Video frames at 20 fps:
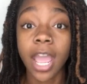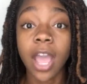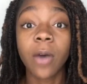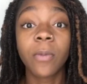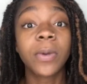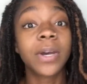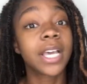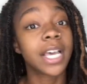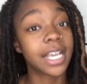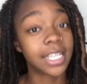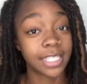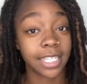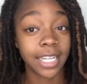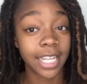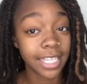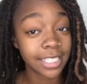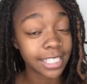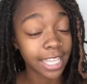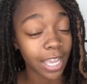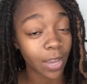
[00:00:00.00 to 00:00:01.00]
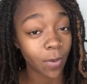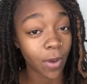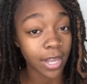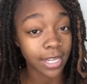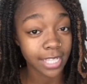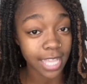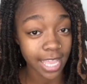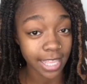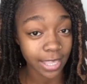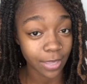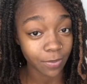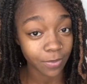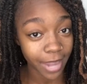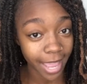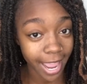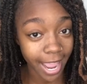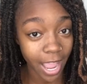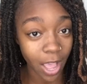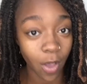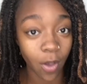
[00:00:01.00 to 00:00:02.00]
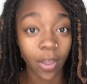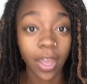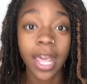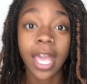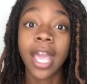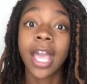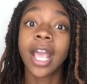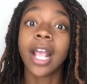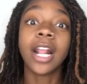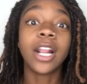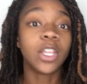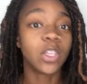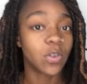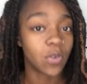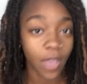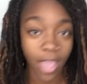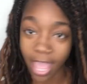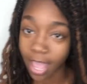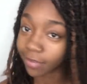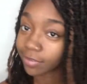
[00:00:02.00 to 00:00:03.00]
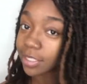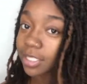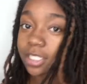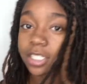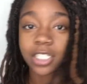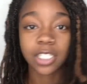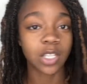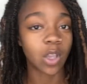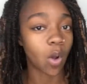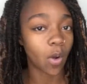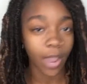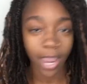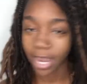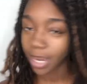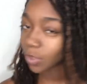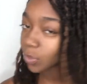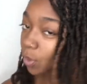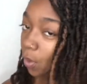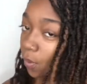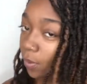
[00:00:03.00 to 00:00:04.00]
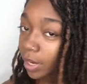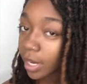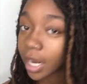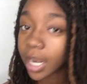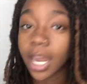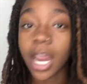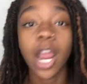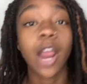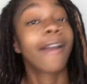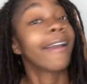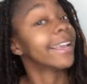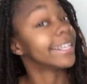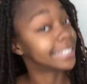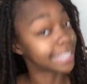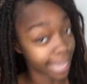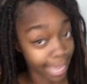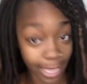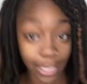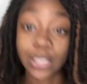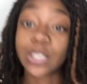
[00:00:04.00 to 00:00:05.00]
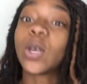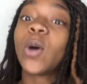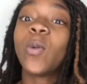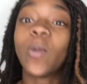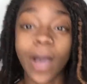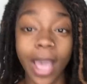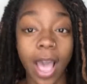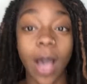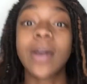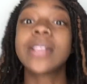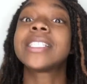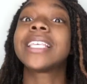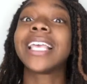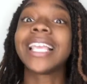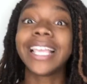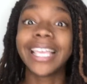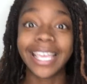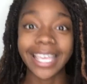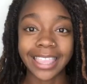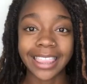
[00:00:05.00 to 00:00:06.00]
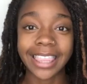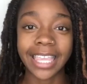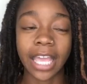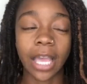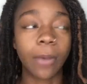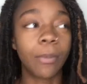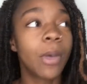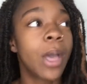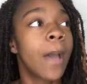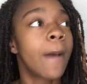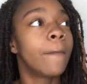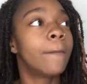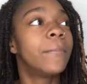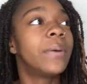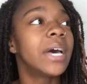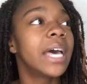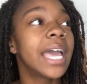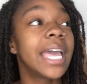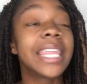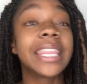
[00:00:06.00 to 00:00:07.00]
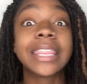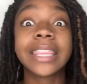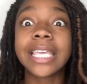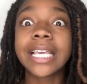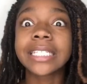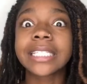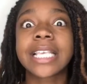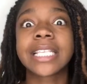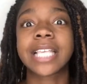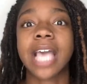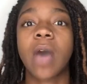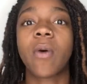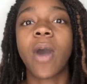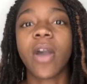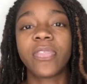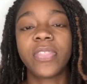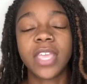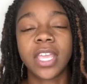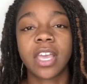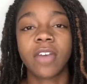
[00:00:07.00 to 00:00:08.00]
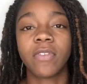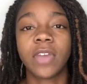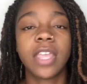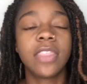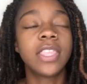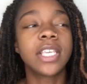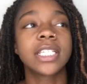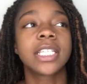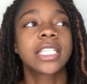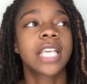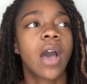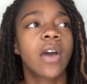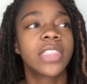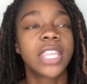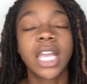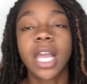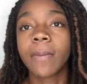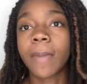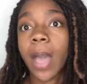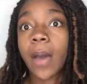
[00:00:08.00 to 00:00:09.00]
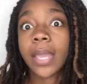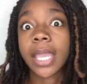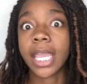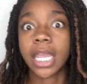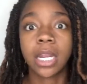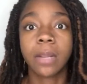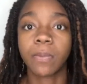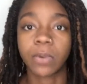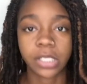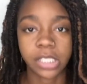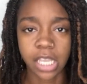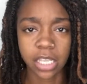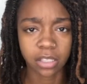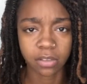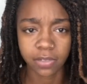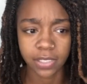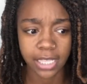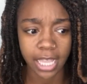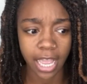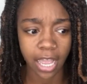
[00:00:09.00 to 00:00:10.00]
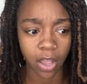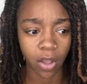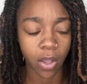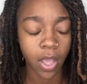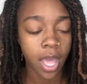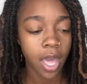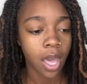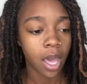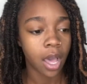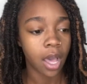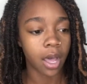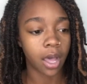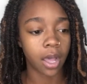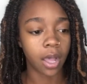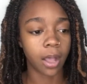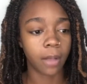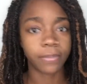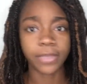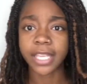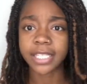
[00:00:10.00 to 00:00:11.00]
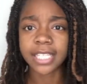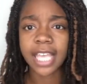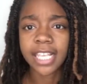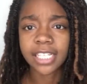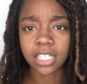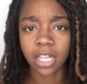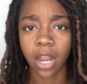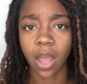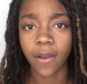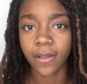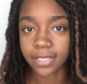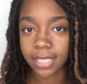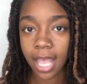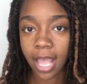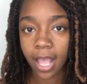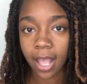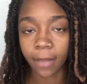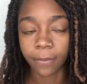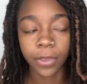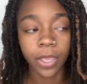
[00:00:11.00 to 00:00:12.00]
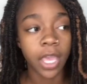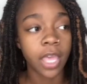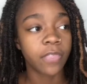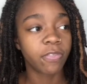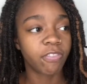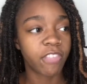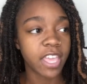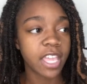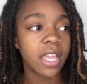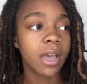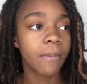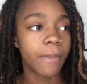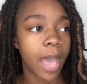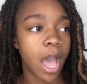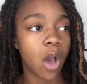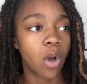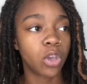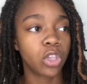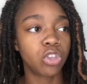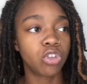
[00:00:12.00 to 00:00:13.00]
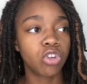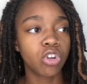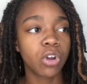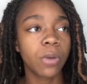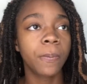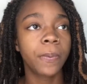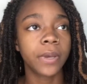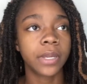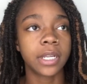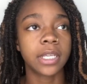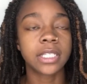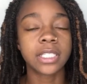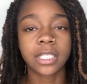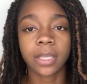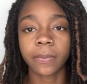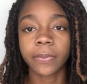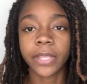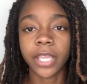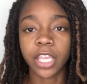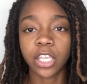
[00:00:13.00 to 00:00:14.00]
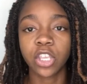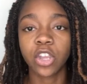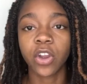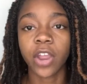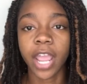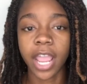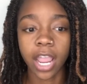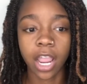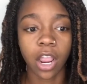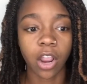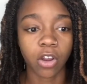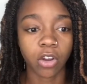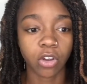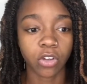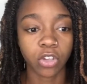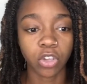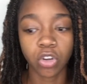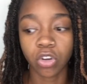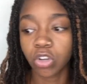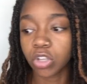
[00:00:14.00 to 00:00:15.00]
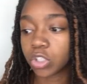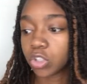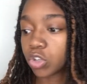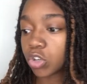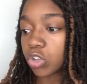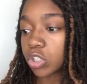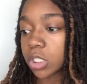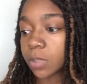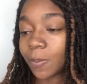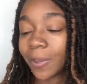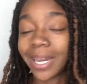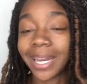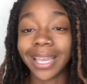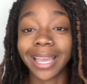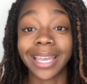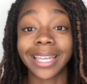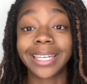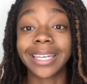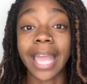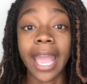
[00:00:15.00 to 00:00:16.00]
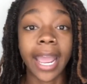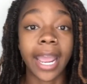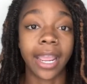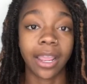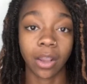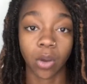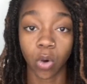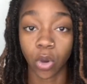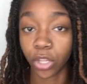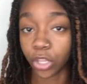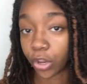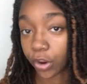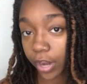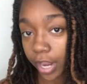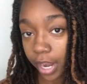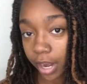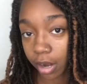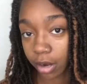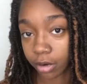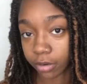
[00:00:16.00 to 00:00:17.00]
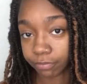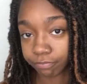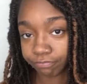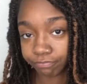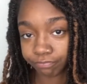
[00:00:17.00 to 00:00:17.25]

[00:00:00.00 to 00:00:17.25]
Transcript: Now, because it does take a while to take them down, you have to just go ahead and throw it in there. It takes a while to get them. But this is how I think of it. And this is how I think about any protective style that takes a long time. Think about, you're putting something in your hair. You're spending a day on your hair.